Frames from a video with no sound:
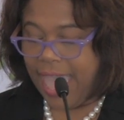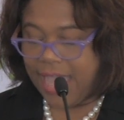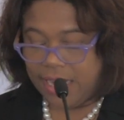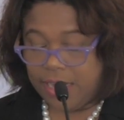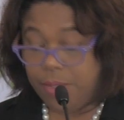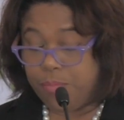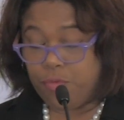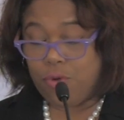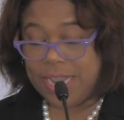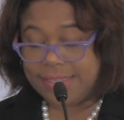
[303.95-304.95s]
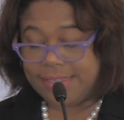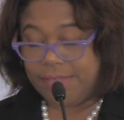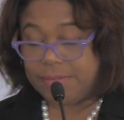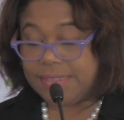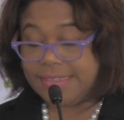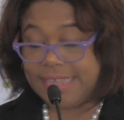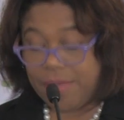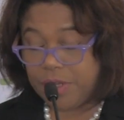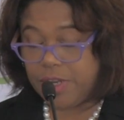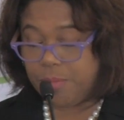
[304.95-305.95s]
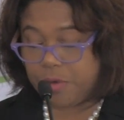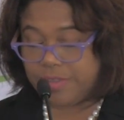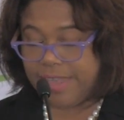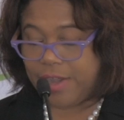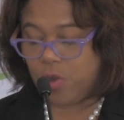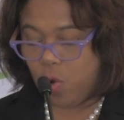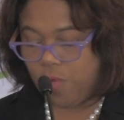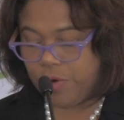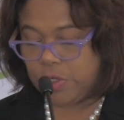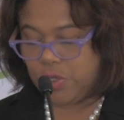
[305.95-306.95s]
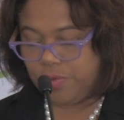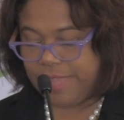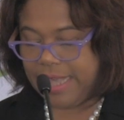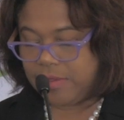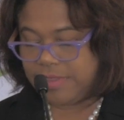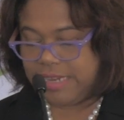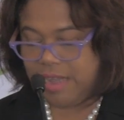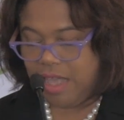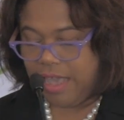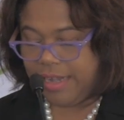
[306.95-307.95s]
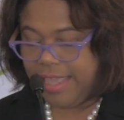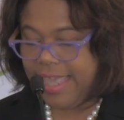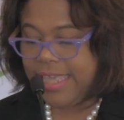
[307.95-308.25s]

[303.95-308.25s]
and an impressive 70% over 2009.